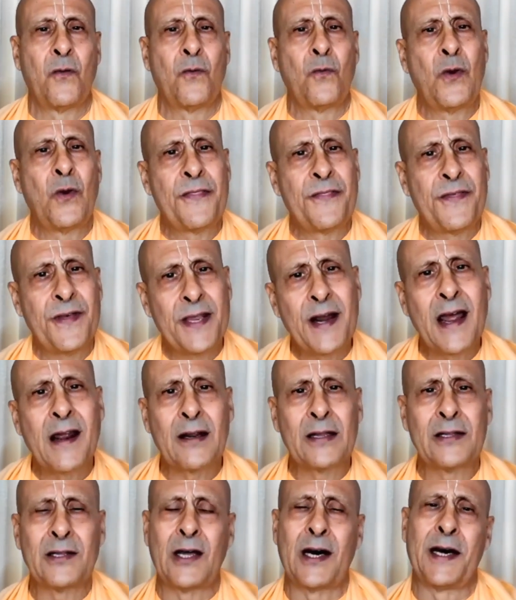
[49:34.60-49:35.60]
Within
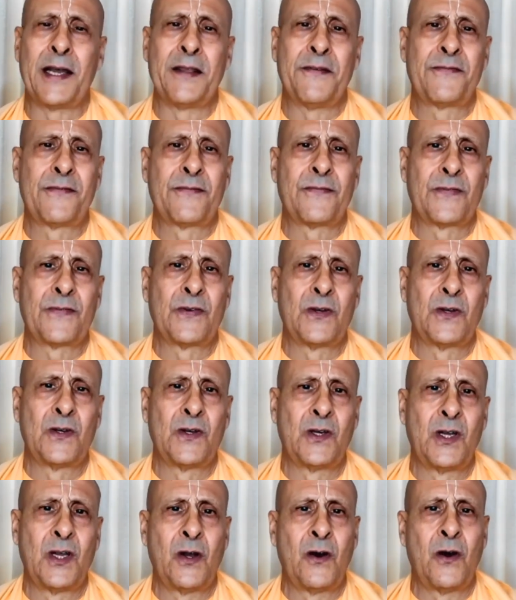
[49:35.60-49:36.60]
our life,
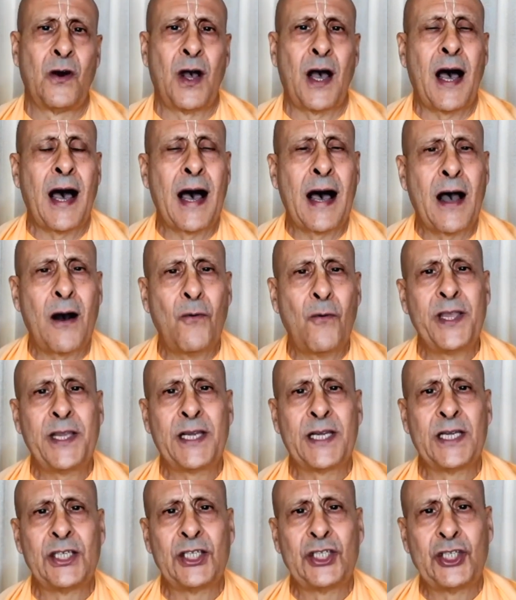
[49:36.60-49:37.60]
how we
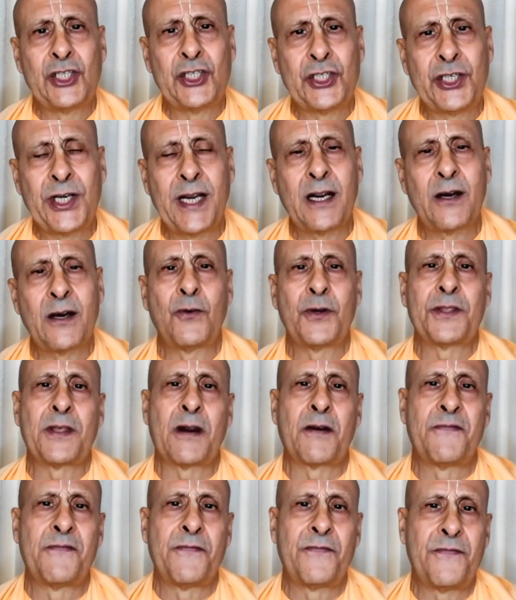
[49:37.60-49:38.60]
can share with
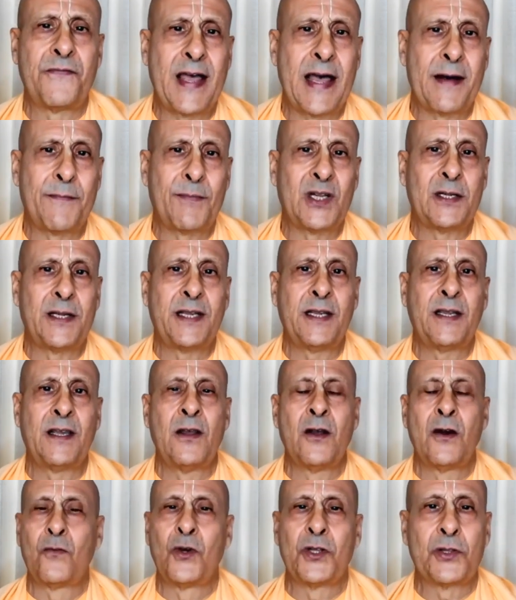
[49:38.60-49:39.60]
our family,
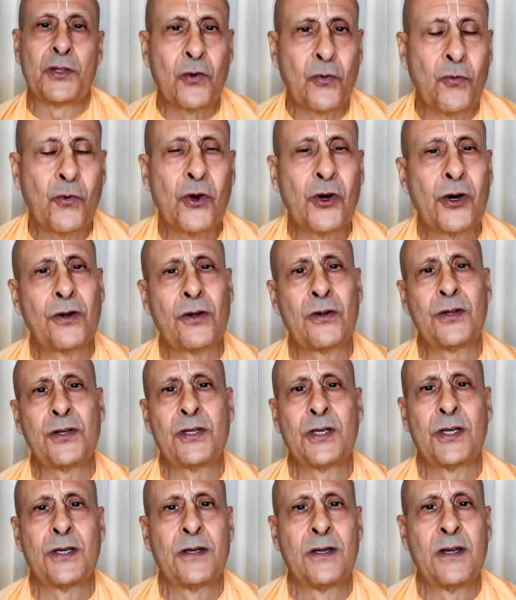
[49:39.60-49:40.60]
with the
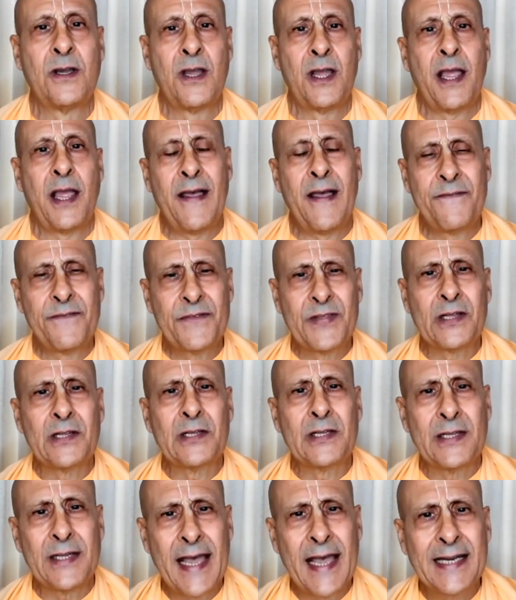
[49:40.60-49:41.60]
world, and the
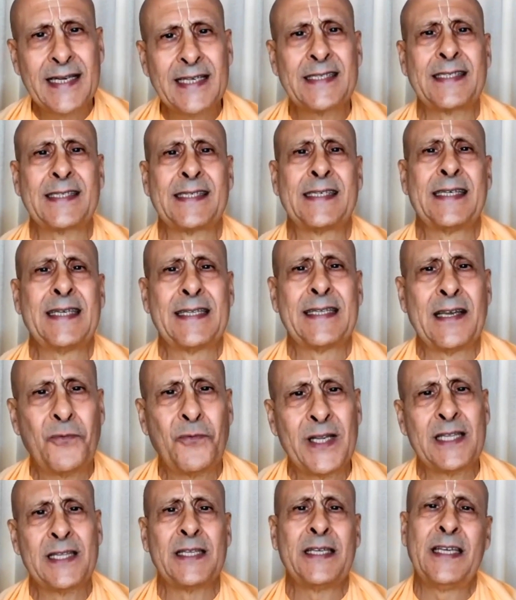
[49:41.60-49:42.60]
legacy that
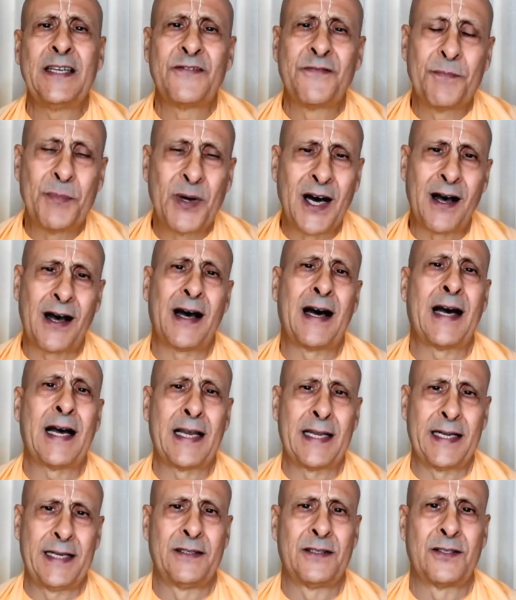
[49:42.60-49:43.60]
we leave
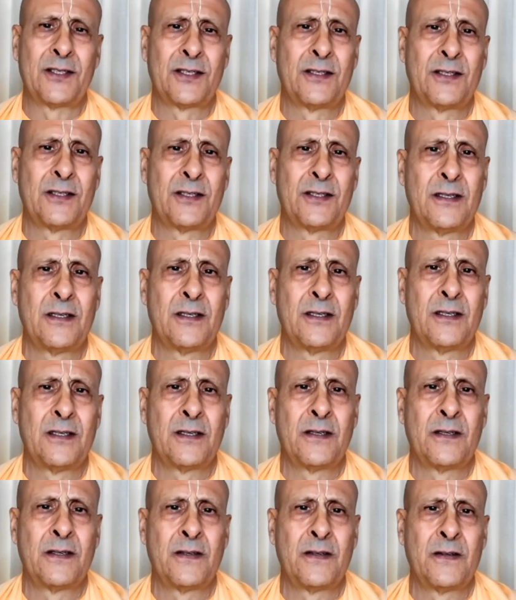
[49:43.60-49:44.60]
behind
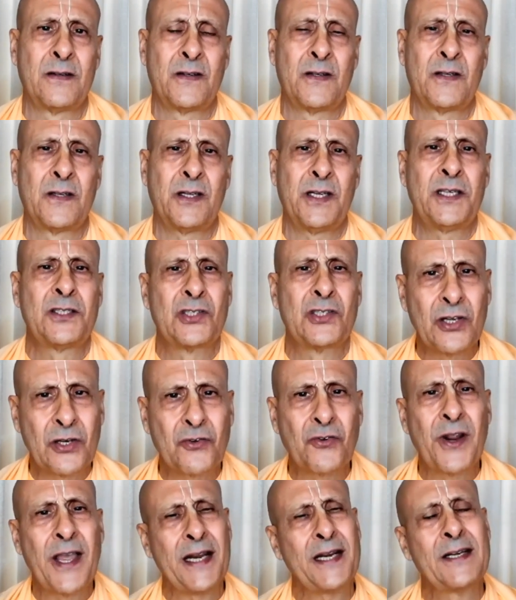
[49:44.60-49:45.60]
is the
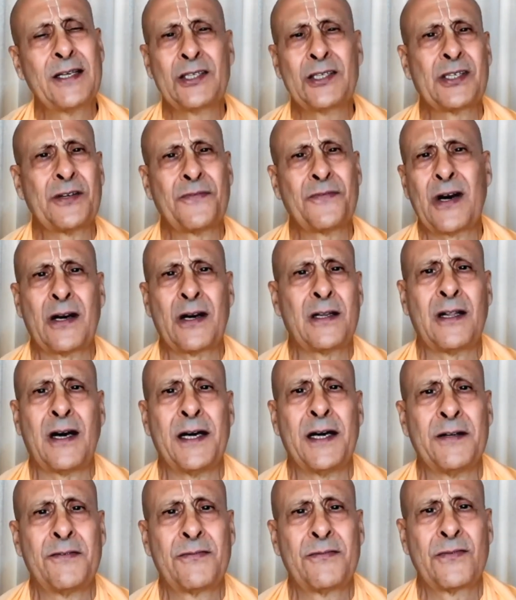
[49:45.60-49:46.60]
greatness of our
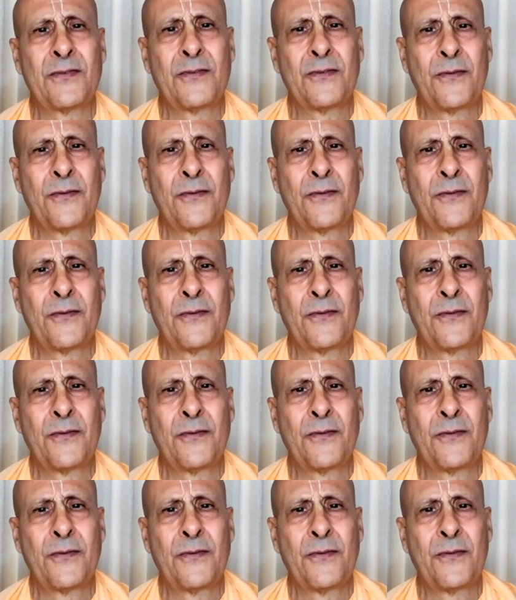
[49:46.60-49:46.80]
life.